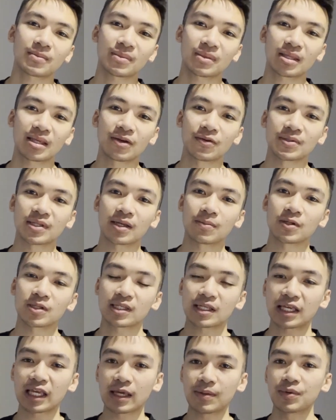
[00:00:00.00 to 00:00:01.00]
he was able to
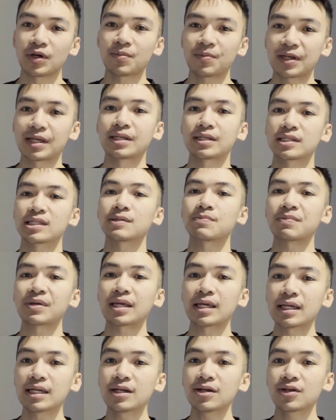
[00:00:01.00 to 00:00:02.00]
keep up his
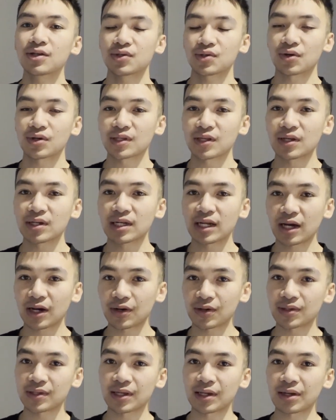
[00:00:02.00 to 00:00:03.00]
speed throughout the entire
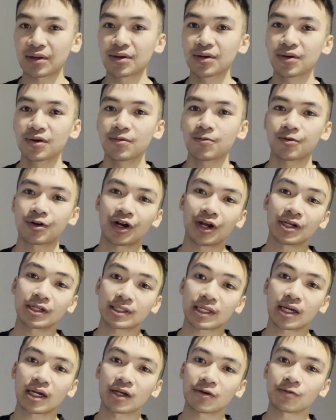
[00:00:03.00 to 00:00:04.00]
thing, whereas
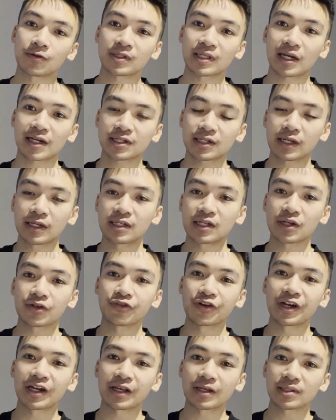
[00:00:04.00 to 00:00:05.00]
I was actually
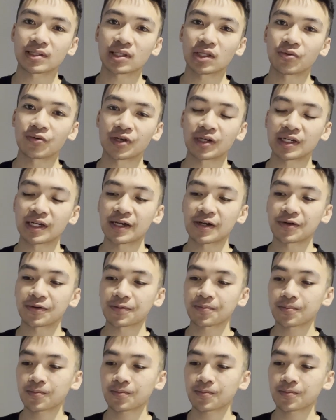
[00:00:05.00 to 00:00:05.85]
degrading and slowing down.